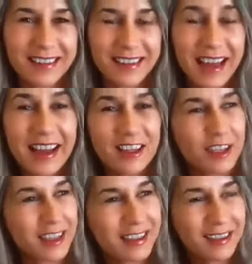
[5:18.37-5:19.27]
yeah, and
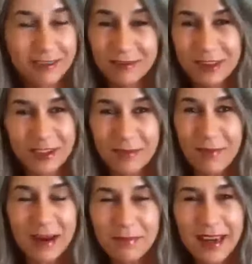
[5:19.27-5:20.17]
she
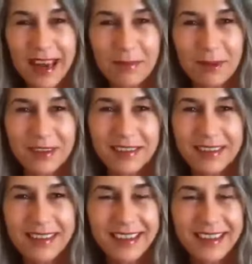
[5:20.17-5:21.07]
might be able
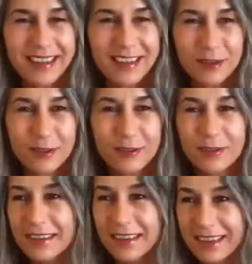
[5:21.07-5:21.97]
to
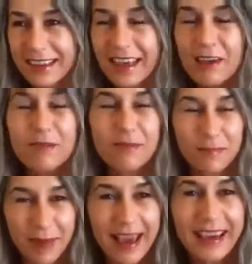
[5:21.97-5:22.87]
give
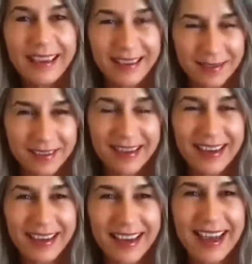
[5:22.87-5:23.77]
back
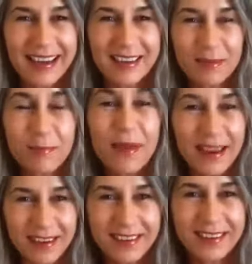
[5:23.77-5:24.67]
again
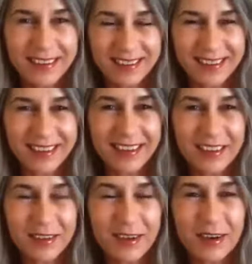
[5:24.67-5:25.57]
better. You
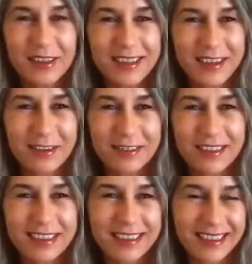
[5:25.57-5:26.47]
know, her
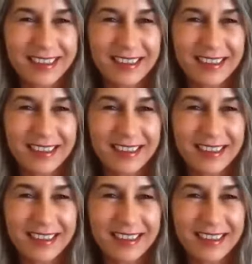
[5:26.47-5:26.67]
service,